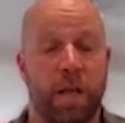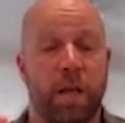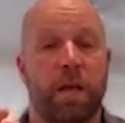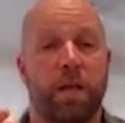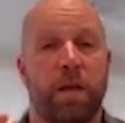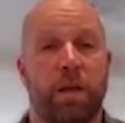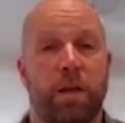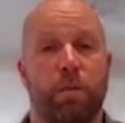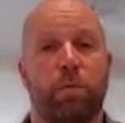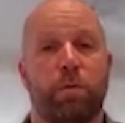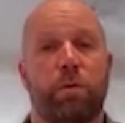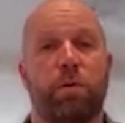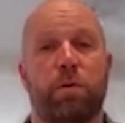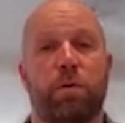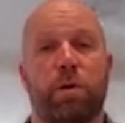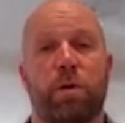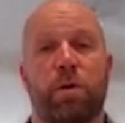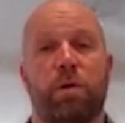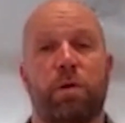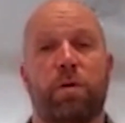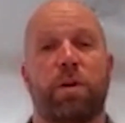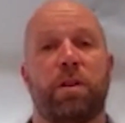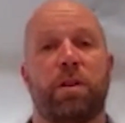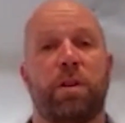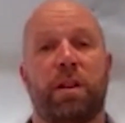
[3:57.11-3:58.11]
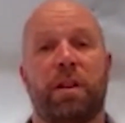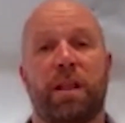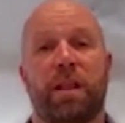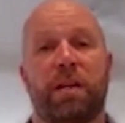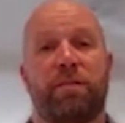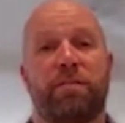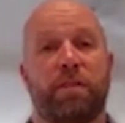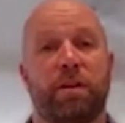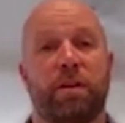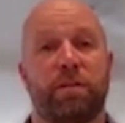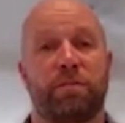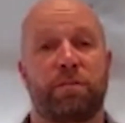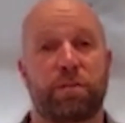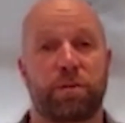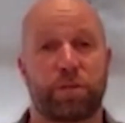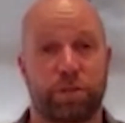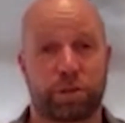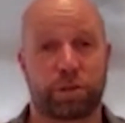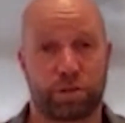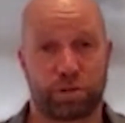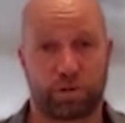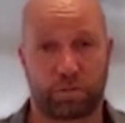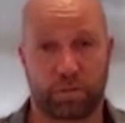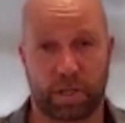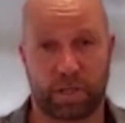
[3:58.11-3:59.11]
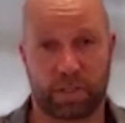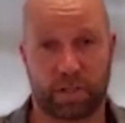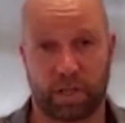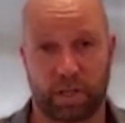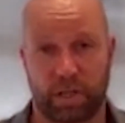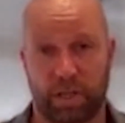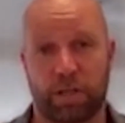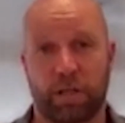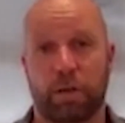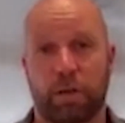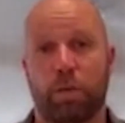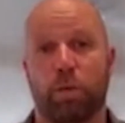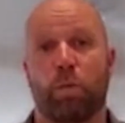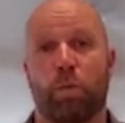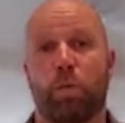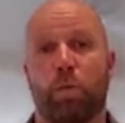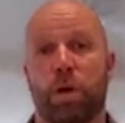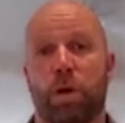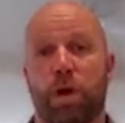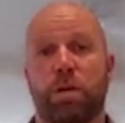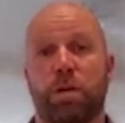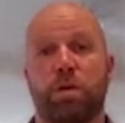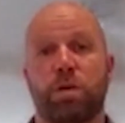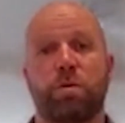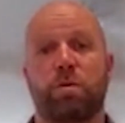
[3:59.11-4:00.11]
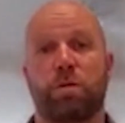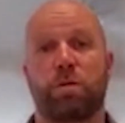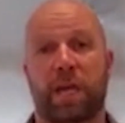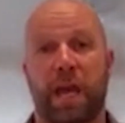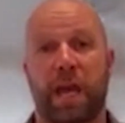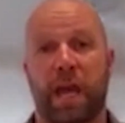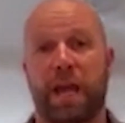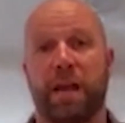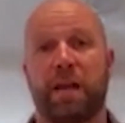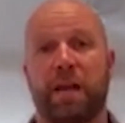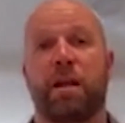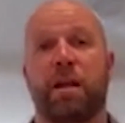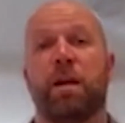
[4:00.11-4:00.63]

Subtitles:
It will go to the level of restricting what you can